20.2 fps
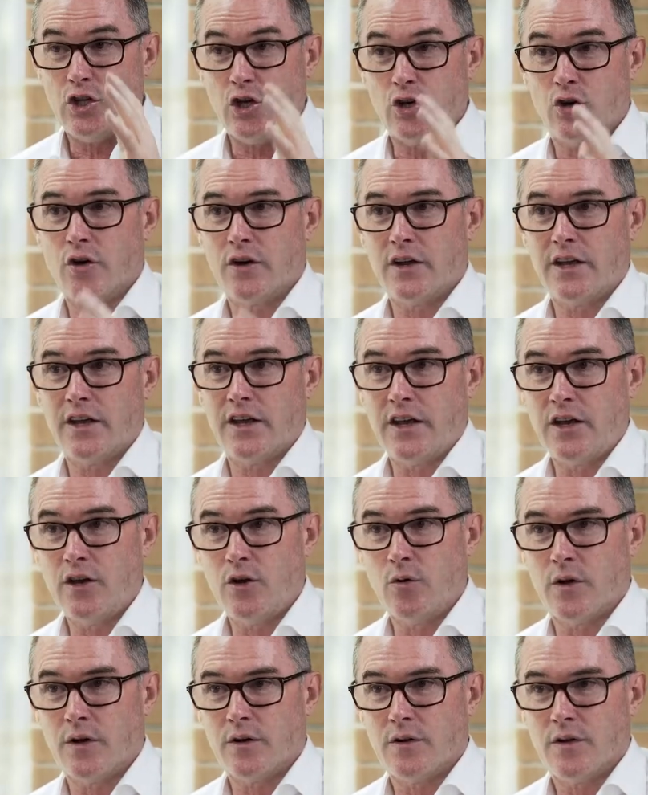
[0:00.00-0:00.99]
you've got to get
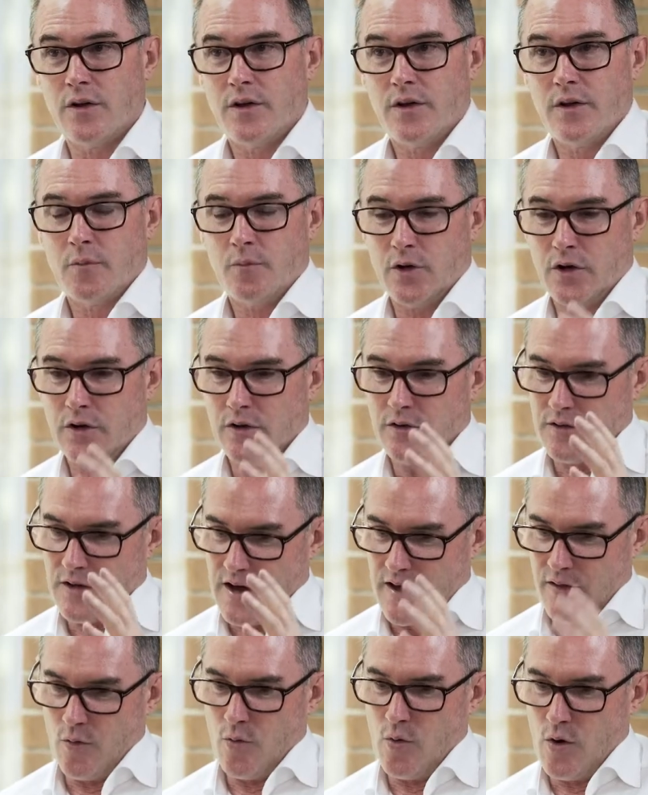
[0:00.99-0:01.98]
into it, because
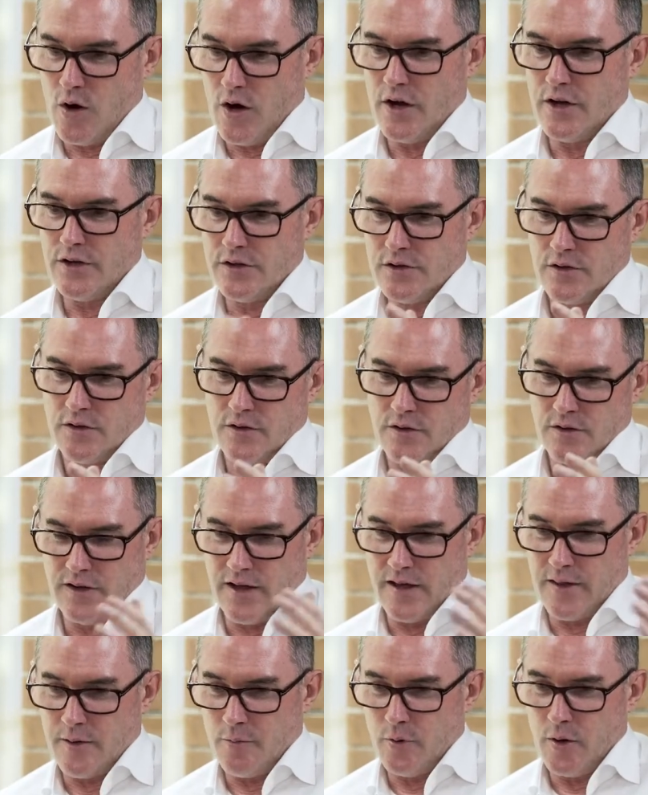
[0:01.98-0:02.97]
otherwise
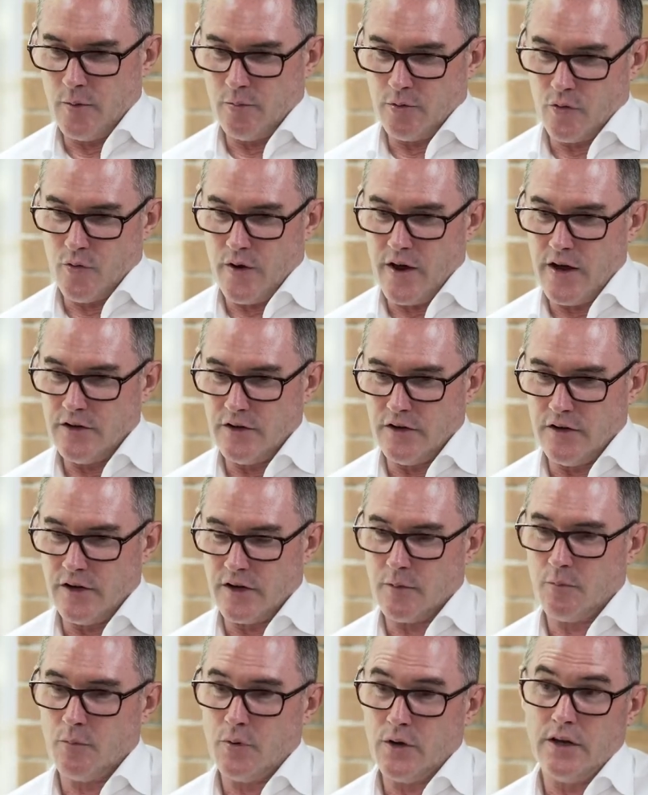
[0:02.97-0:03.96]
the other people around you that are
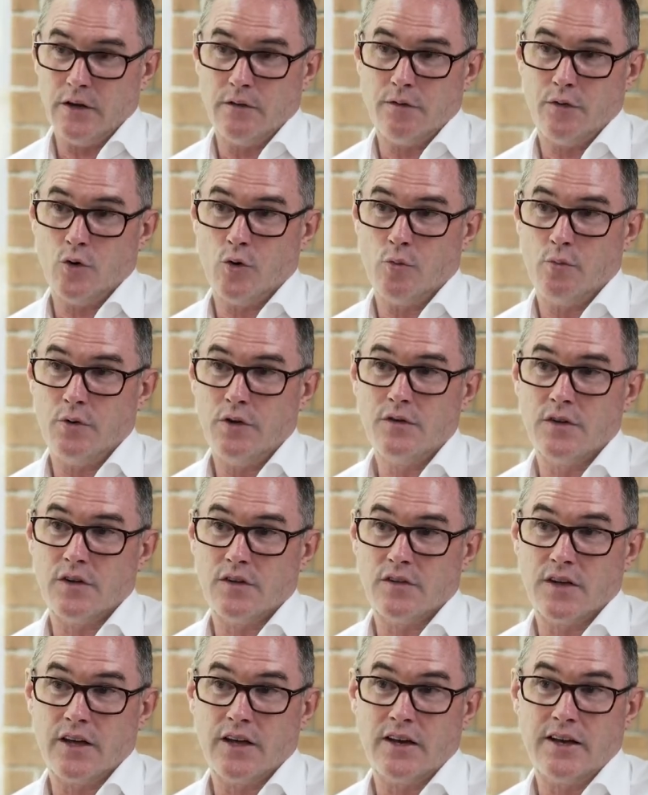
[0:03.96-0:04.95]
competing for your
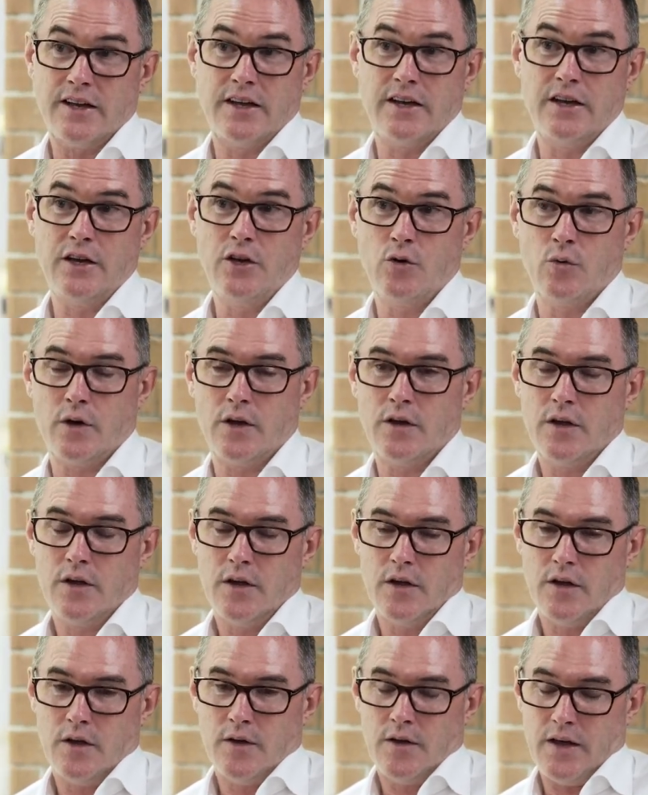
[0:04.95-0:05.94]
business are going to get into it.
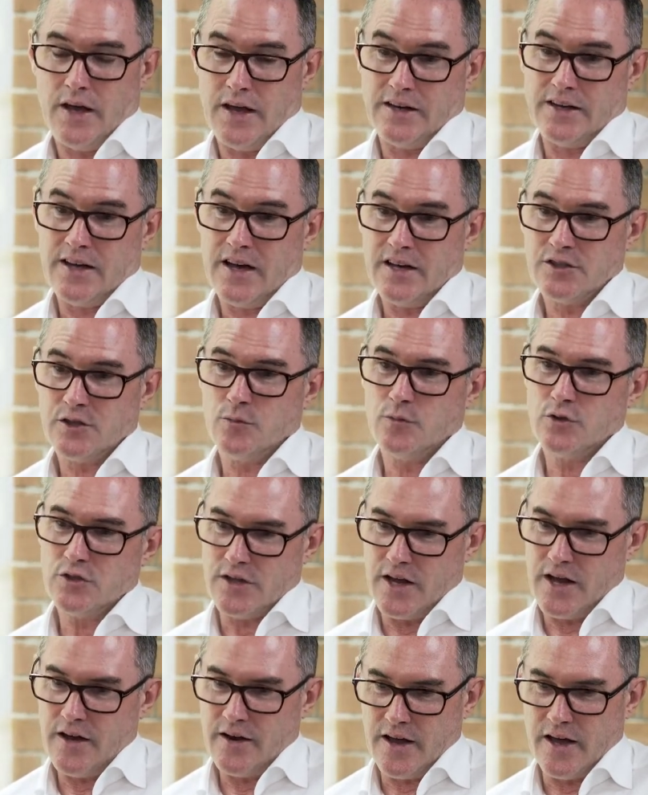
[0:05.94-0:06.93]
And customers
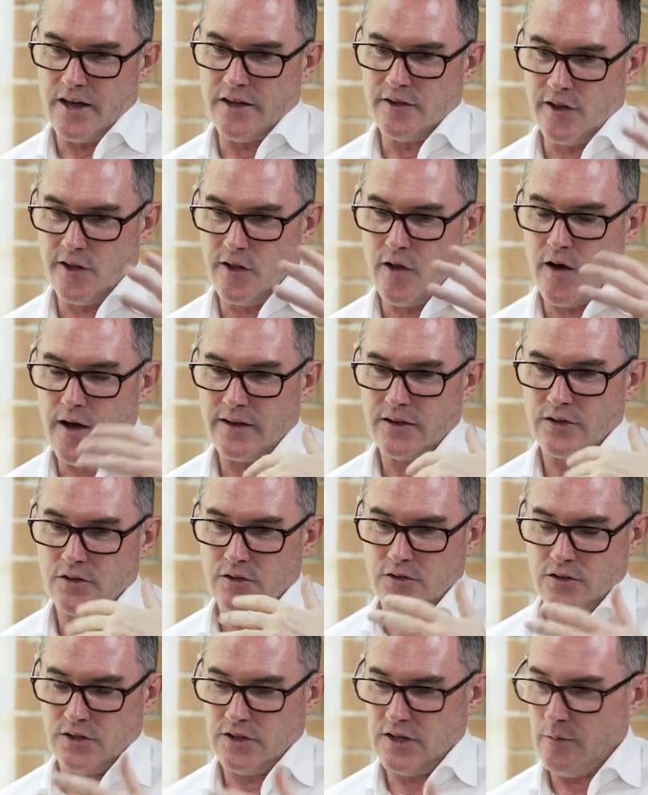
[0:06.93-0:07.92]
nowadays like
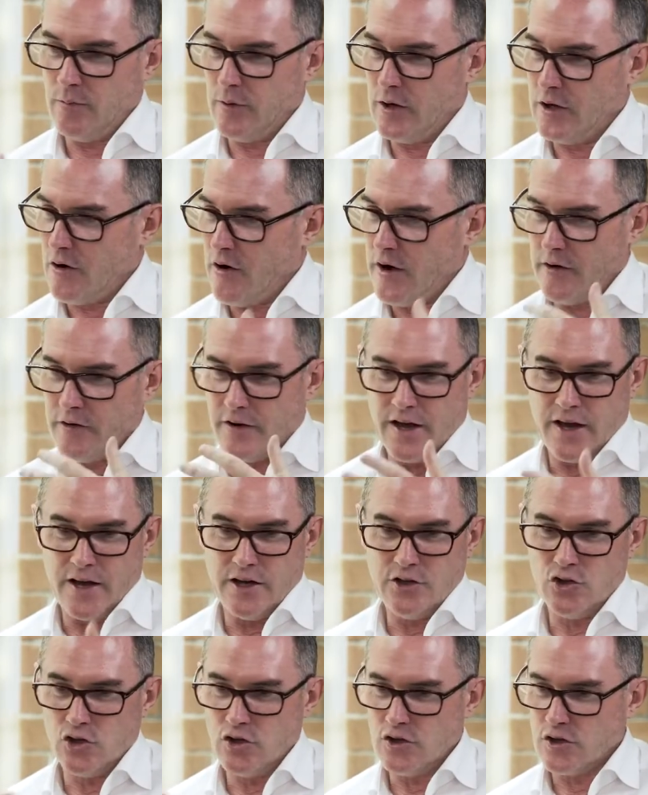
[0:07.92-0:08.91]
keeping an eye on
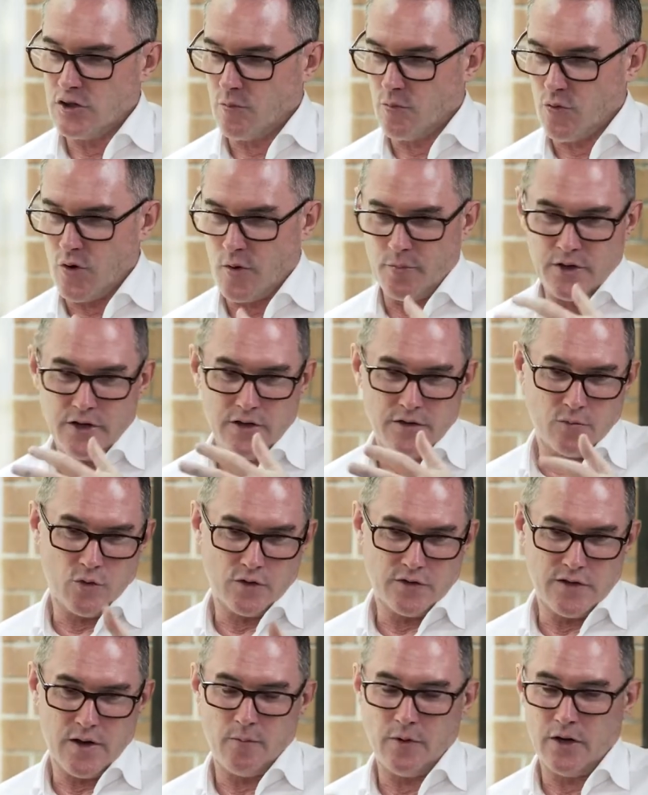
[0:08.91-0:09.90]
agents and properties and
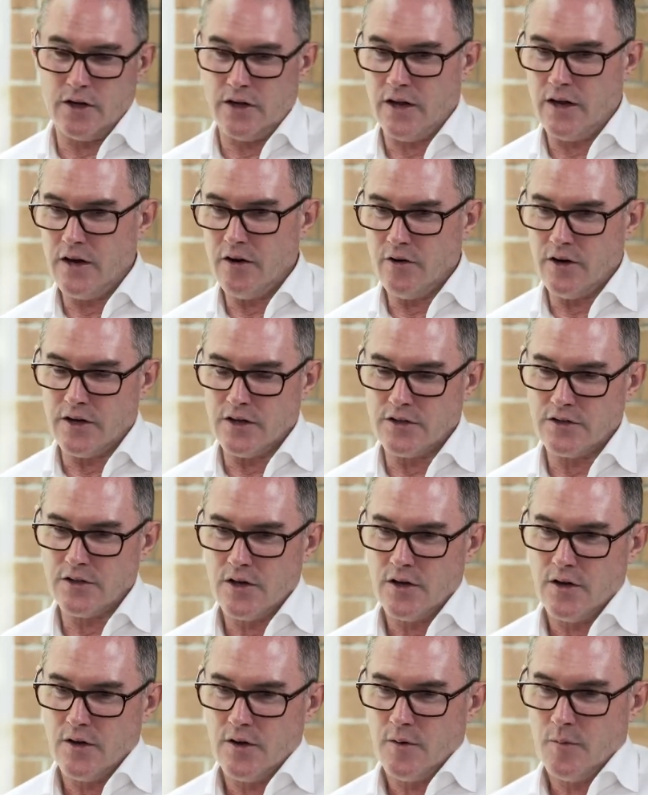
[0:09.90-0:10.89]
what's happening in areas
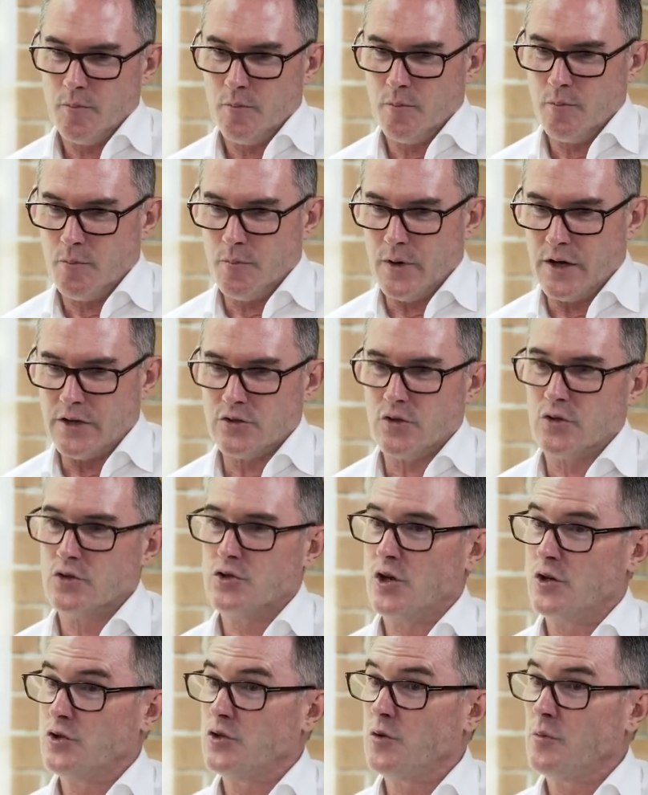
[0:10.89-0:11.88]
based on
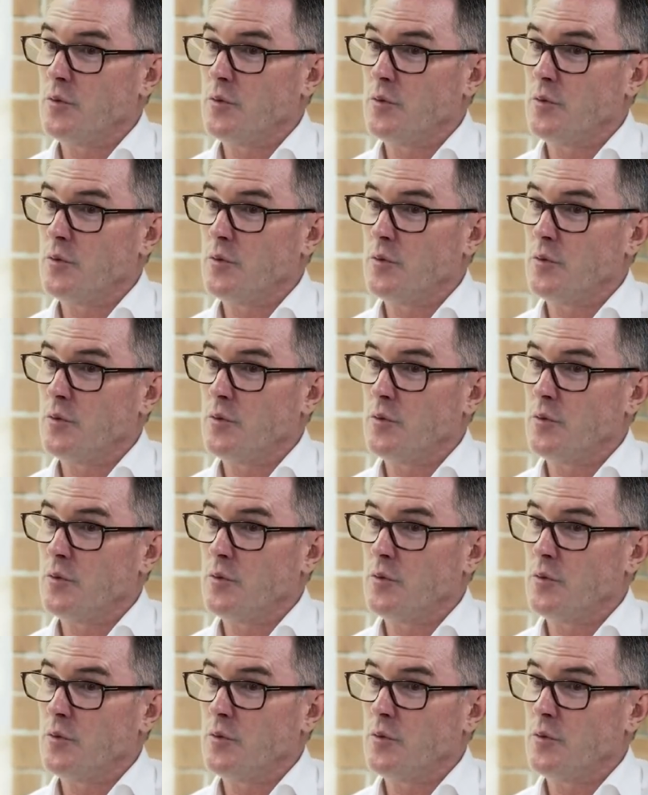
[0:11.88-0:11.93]
social